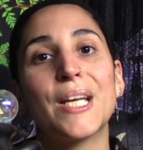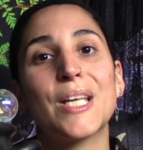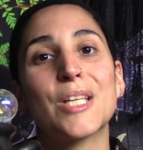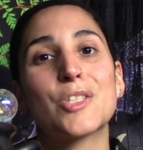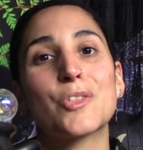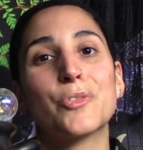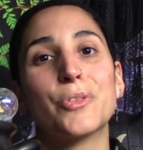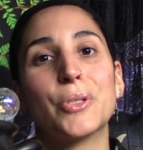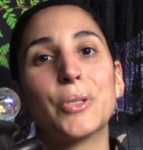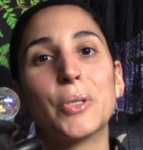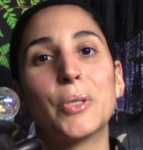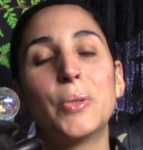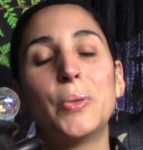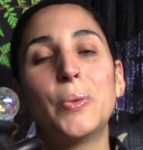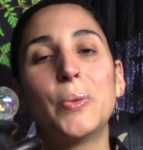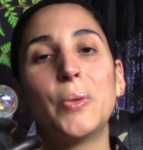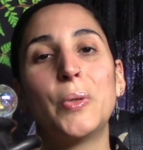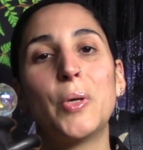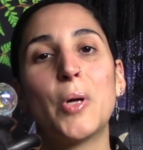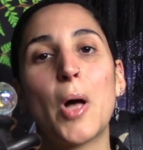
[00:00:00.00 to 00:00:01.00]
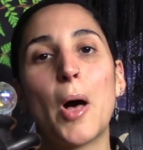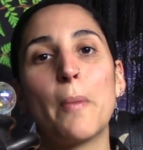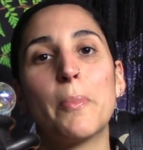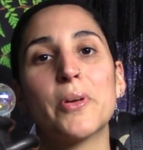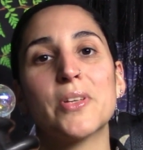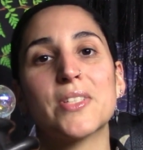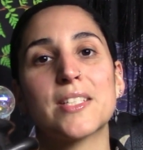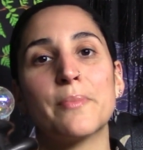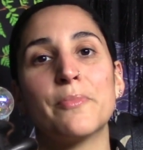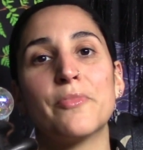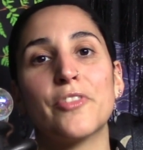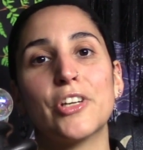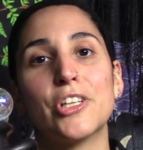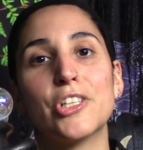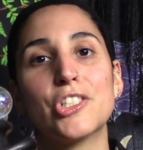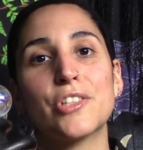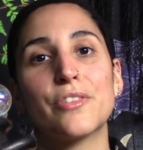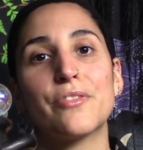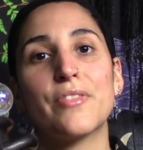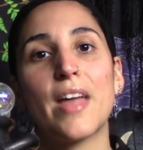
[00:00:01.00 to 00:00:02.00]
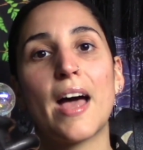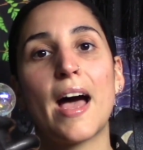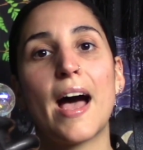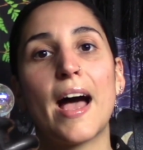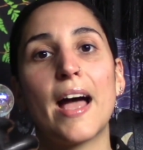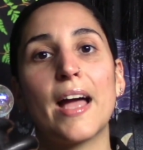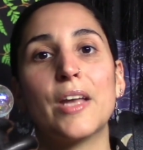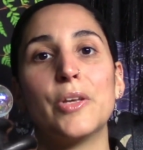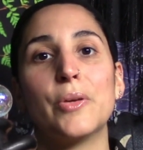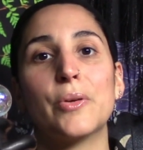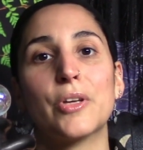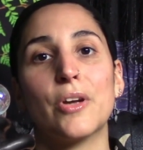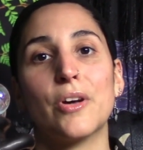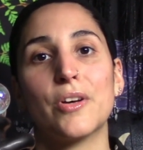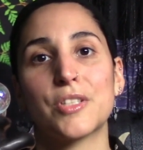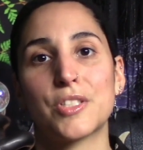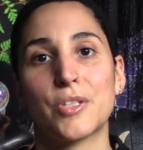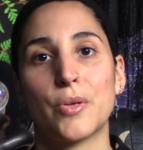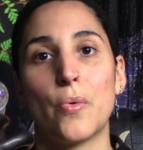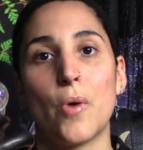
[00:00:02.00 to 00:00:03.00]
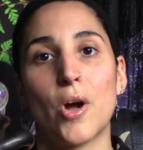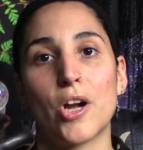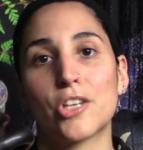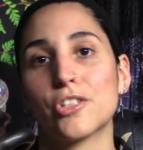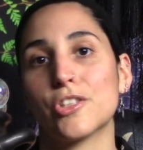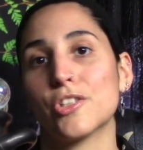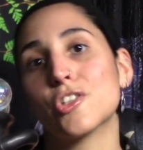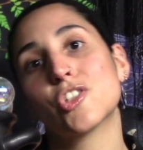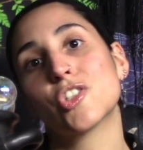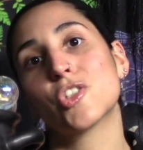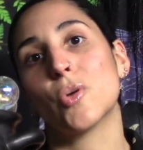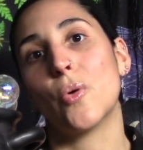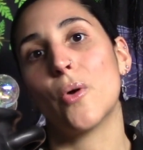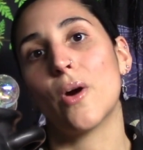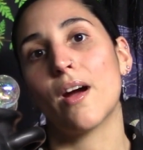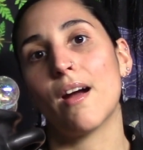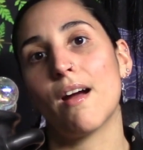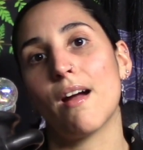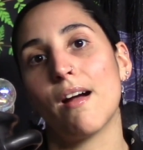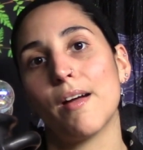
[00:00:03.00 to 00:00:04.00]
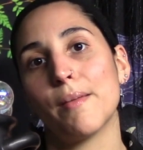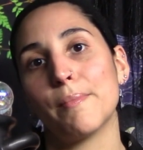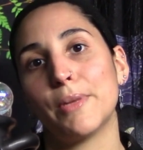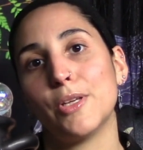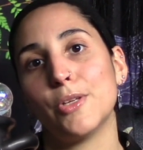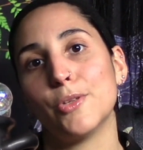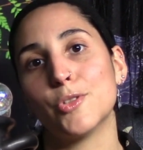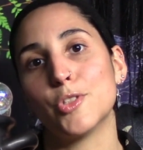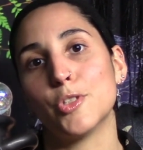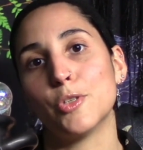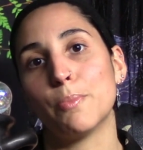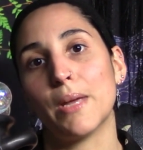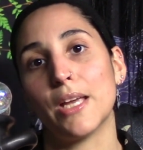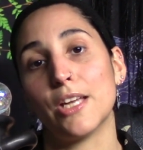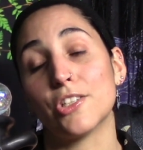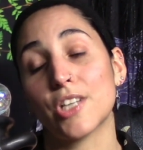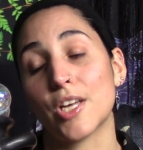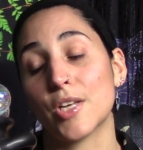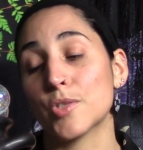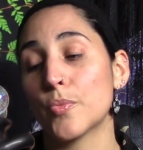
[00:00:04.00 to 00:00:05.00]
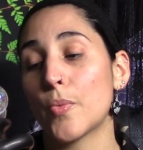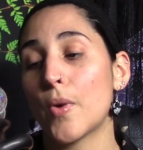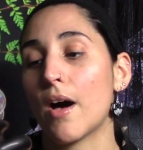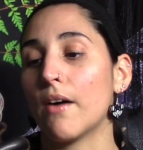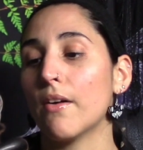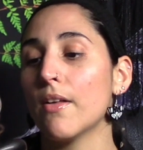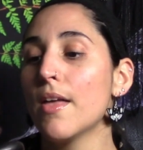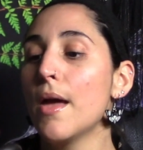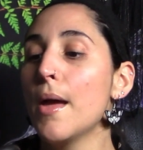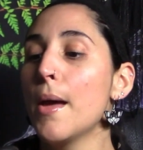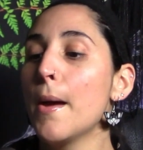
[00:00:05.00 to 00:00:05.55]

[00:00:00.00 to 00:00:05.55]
It's really cool. I'll put some footage of that, and you can also watch the short on my YouTube page as well.